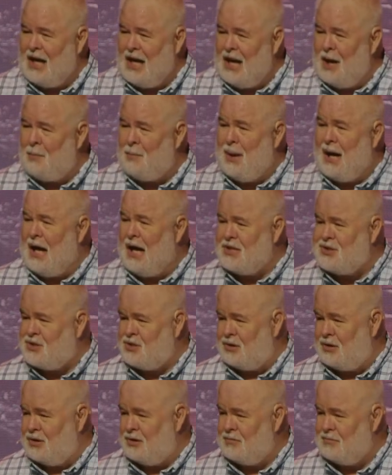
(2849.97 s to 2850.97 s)

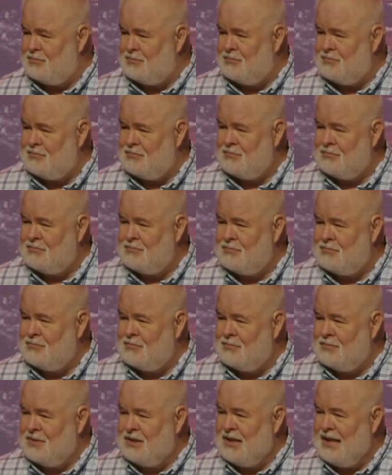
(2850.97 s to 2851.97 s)
apostle
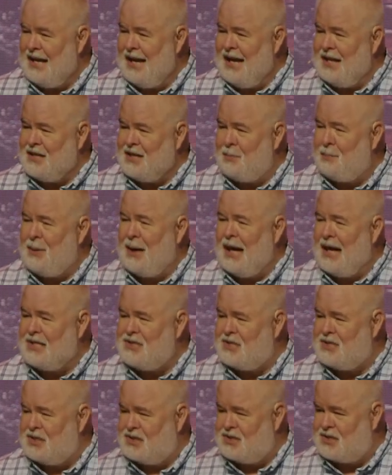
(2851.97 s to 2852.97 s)
and
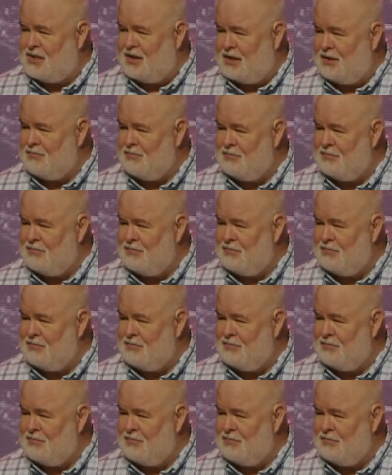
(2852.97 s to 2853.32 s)
apostasy.